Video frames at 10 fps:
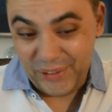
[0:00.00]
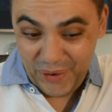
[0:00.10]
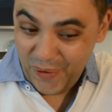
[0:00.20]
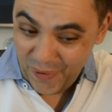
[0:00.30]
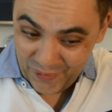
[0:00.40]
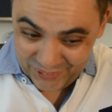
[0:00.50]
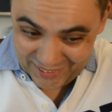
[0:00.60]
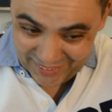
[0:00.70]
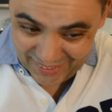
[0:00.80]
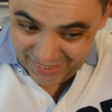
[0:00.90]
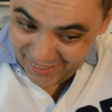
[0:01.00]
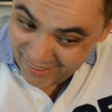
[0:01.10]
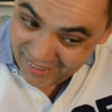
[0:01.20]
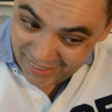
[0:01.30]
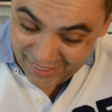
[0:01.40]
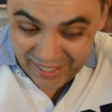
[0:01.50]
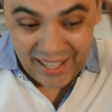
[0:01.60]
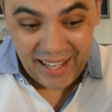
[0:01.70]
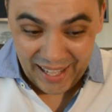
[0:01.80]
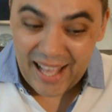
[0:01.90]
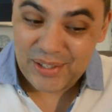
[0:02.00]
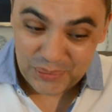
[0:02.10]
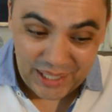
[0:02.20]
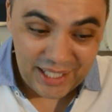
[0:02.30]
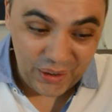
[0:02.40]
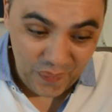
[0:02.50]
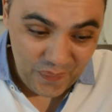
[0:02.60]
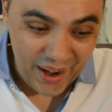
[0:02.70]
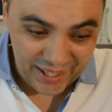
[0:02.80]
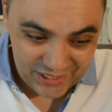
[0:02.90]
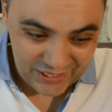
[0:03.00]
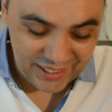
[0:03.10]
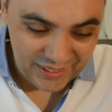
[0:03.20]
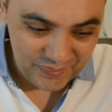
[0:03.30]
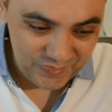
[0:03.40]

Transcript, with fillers: God. That's really cool, actually.